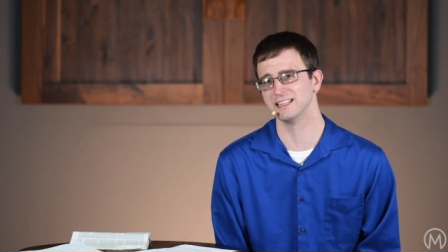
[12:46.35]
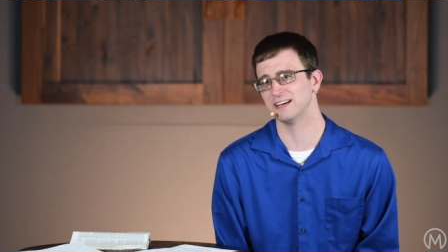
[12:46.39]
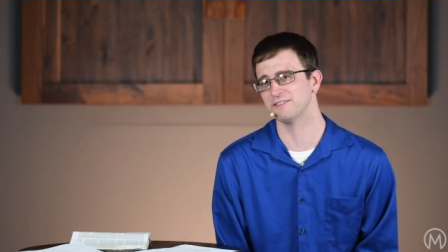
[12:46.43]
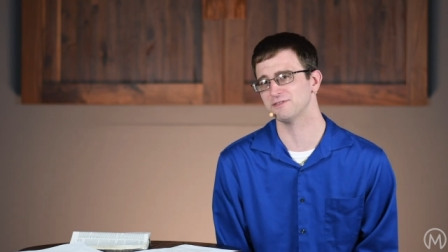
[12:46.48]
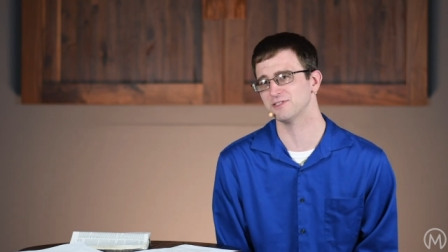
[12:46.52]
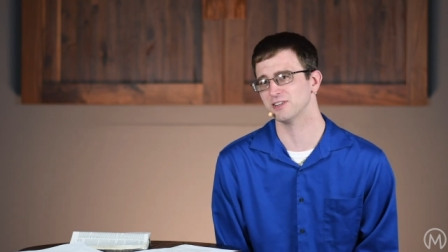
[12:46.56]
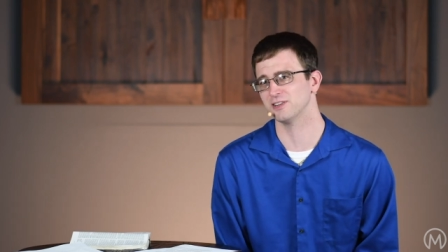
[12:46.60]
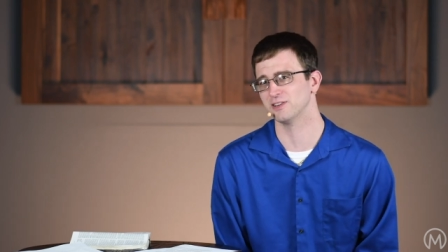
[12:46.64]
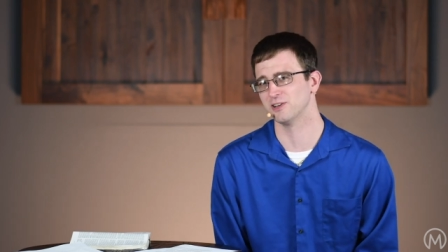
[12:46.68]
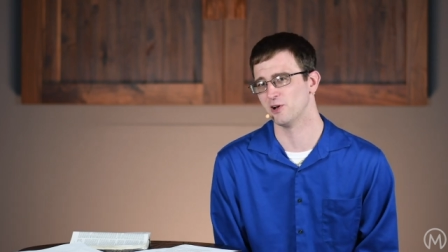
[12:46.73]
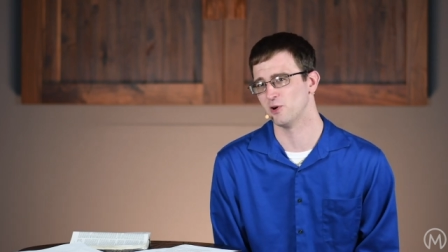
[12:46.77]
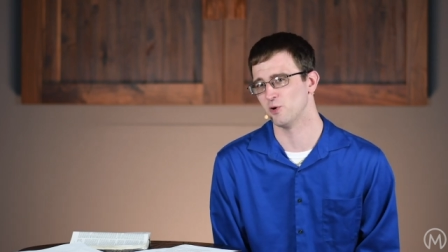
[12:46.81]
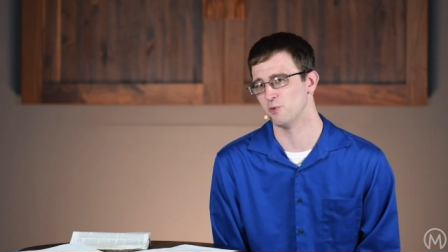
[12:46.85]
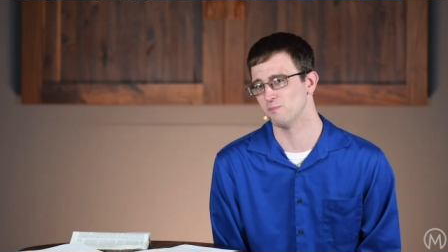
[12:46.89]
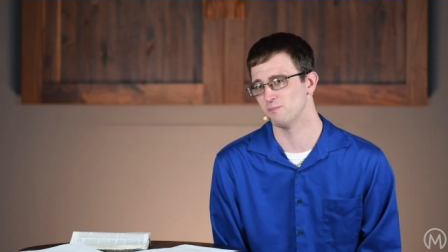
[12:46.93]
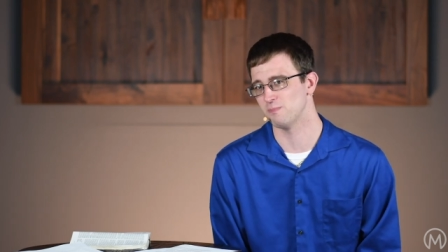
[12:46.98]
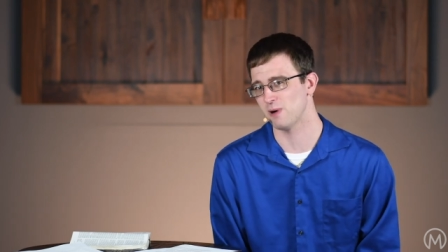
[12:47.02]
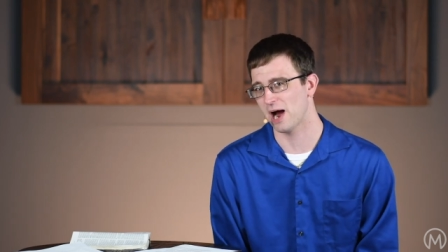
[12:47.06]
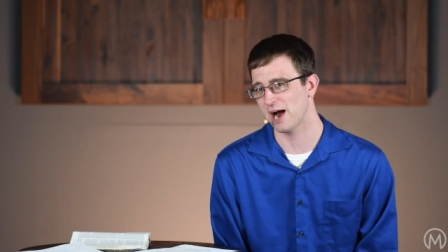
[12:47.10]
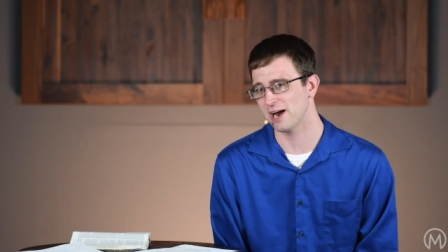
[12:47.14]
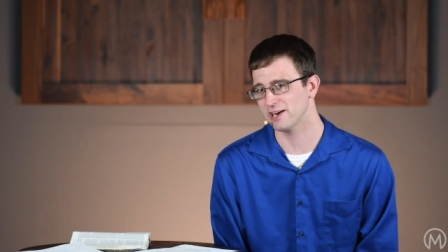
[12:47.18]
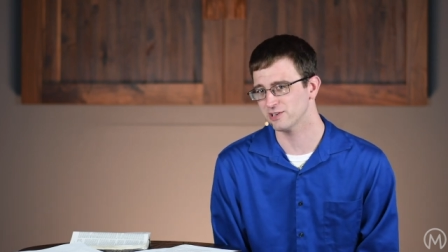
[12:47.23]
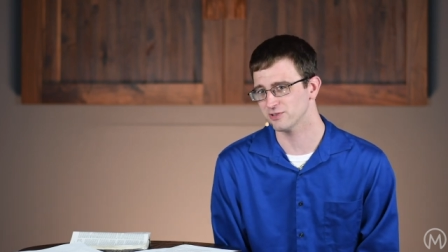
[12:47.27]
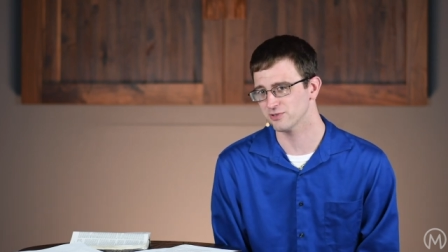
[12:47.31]
left alone
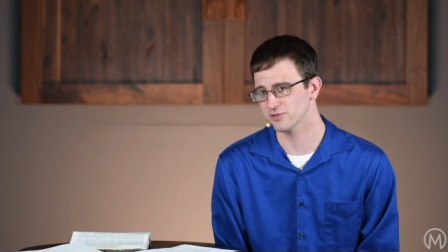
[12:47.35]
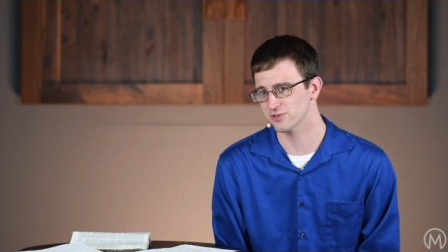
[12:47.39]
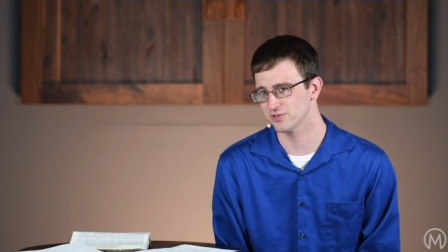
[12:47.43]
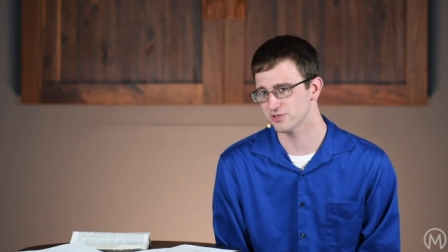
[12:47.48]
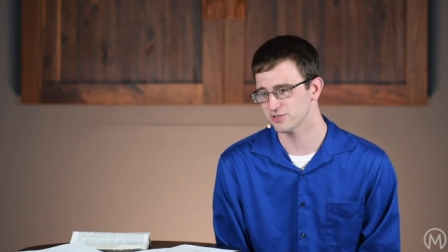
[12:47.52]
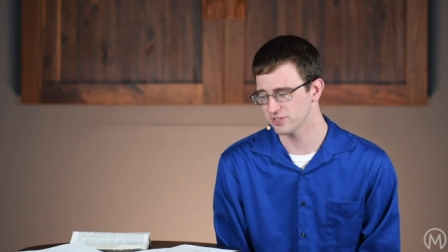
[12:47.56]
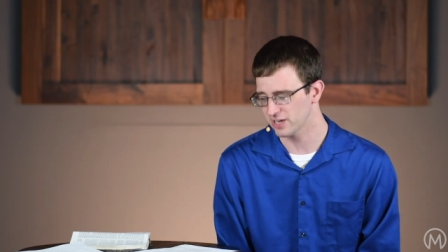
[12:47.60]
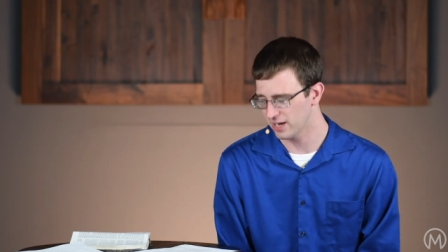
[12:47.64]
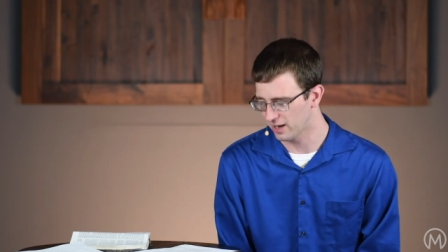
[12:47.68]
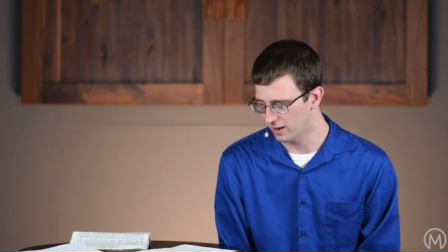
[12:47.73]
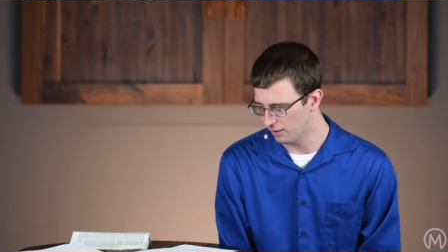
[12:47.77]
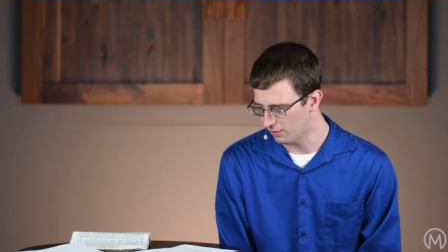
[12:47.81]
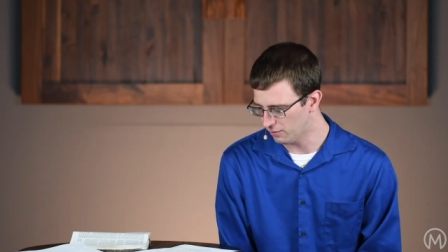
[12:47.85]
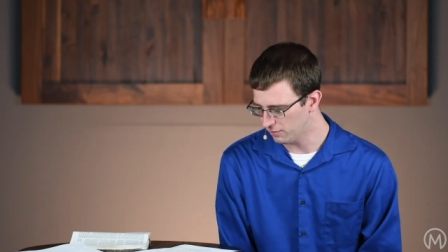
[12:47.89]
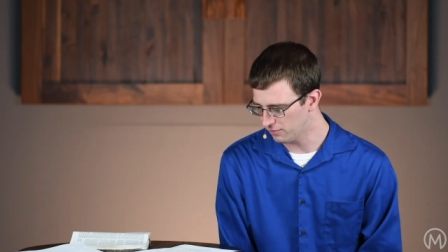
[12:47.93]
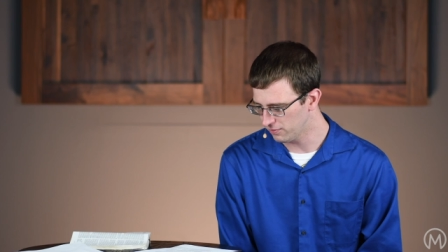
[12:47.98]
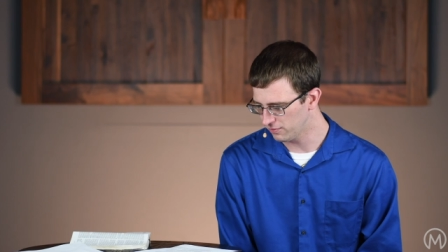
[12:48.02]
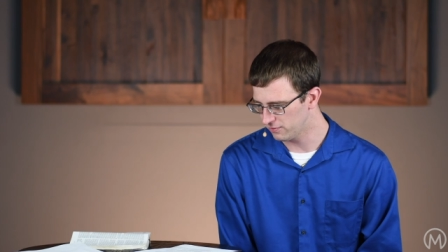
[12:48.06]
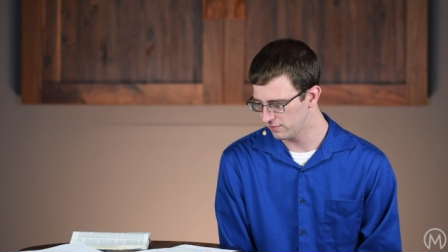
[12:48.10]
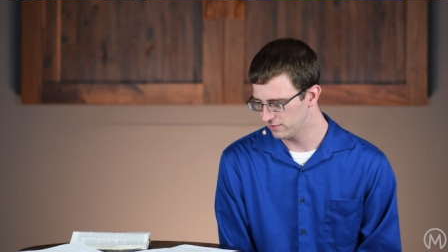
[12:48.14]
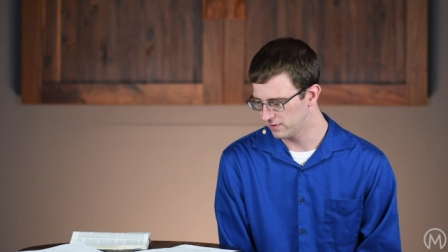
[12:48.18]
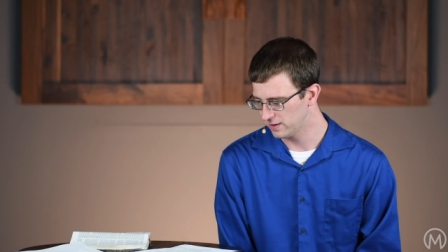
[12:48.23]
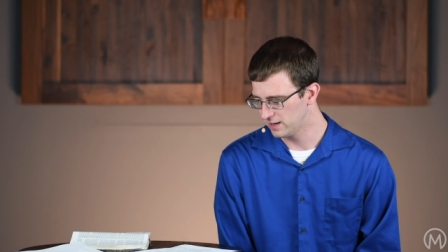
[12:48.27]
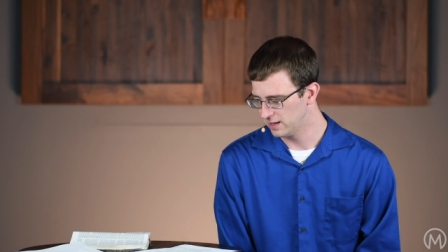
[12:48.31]
by
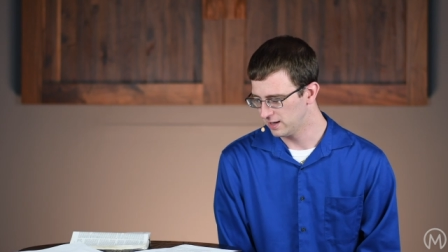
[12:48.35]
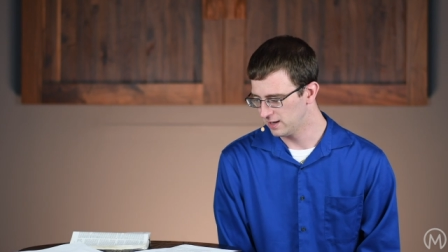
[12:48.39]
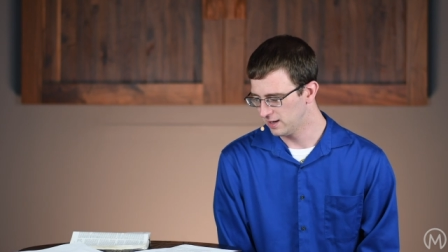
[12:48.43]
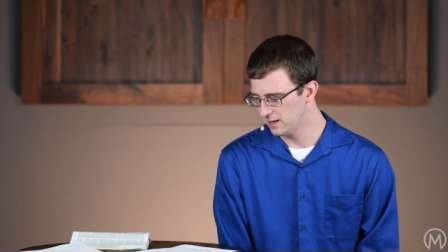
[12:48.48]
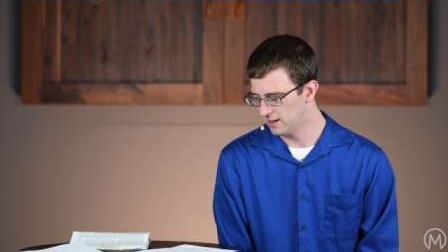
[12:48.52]
yourself